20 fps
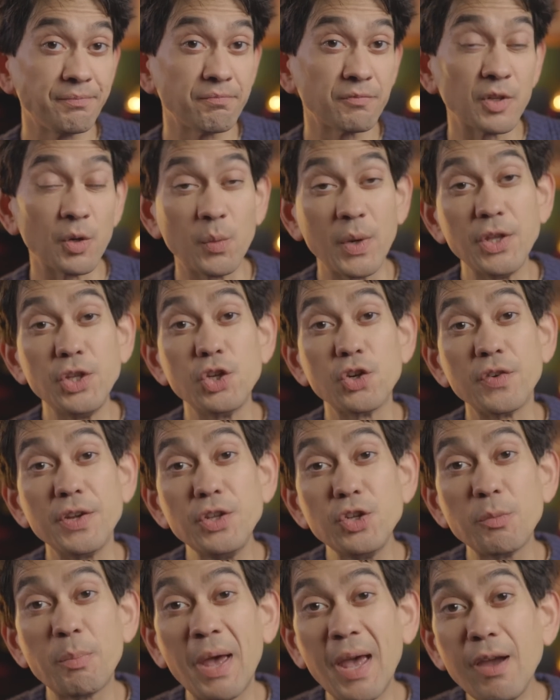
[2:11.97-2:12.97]
When you're in
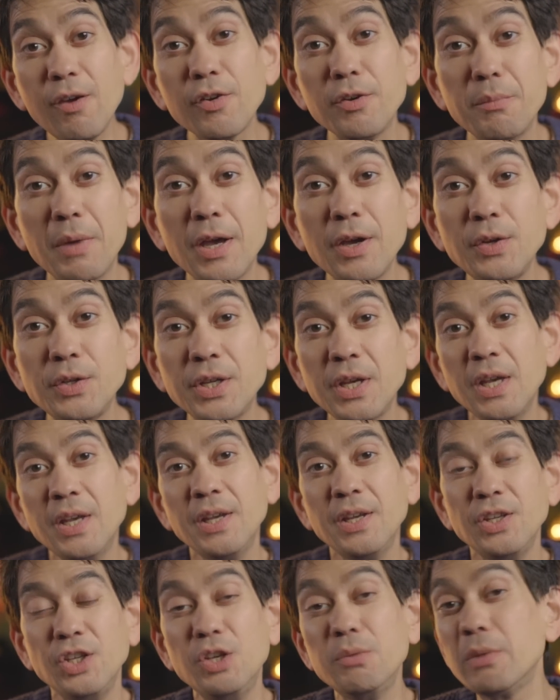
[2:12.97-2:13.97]
your parent mode,
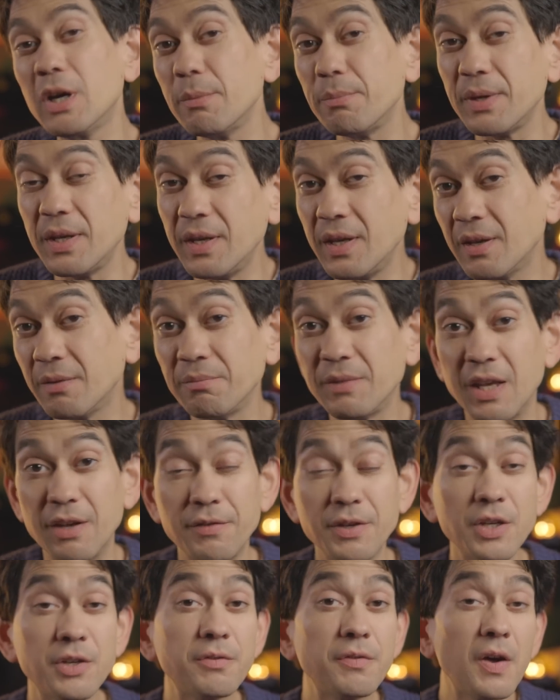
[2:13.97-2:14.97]
you might be
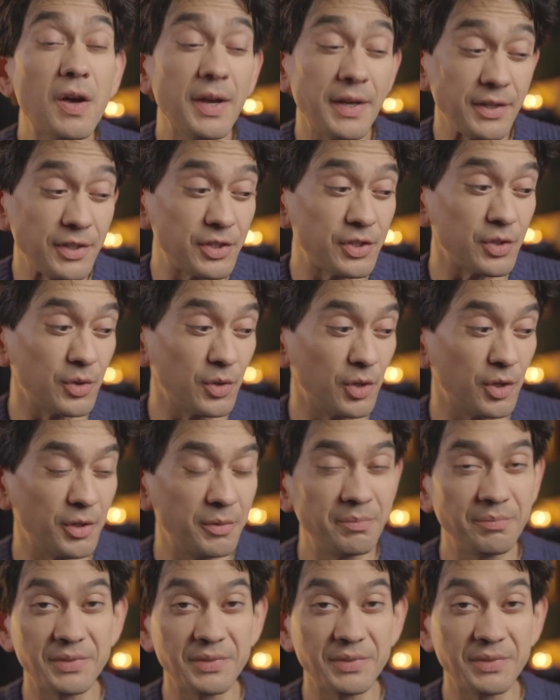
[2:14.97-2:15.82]
giving advice or